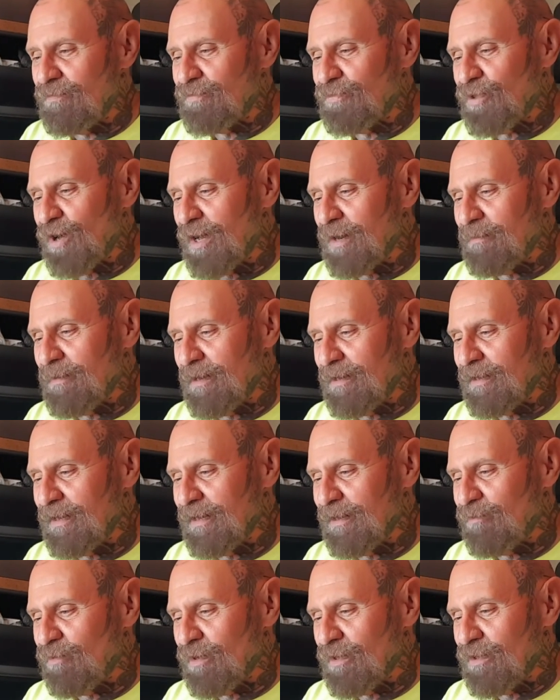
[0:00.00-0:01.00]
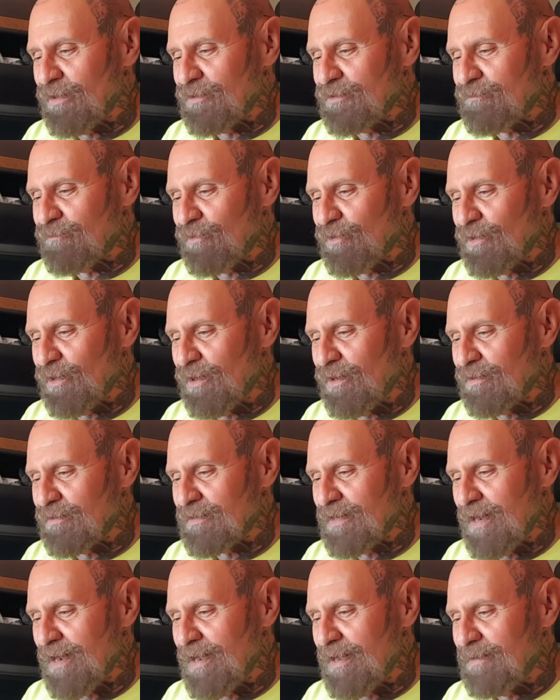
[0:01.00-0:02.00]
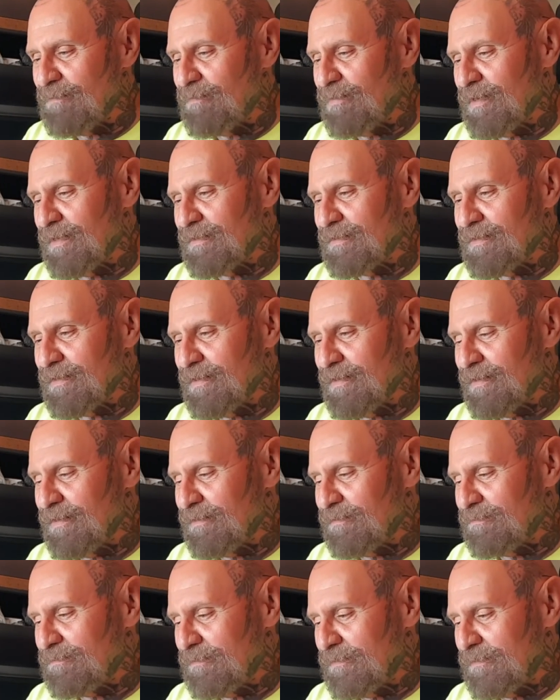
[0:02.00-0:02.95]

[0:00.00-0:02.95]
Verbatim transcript: thought about getting one of those for a long time, but. Uh,